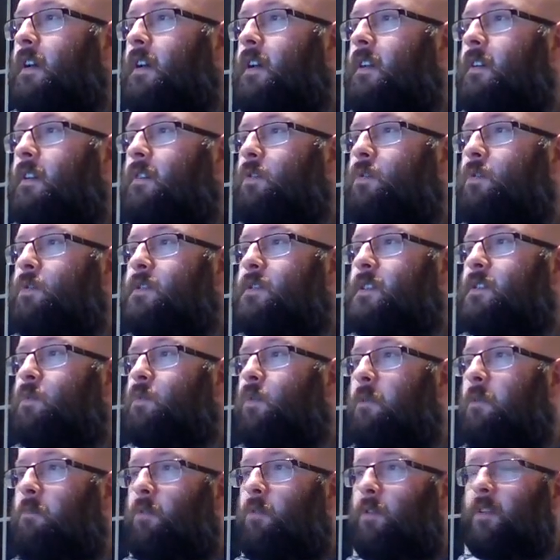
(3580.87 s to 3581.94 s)
And of course
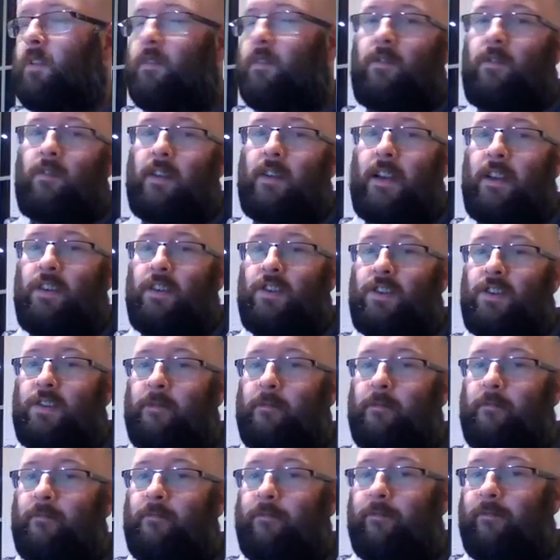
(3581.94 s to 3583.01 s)
that's 1 point for
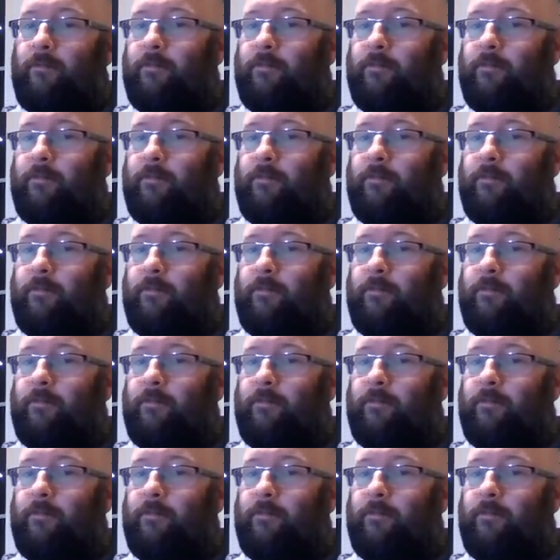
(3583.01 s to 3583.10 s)
each.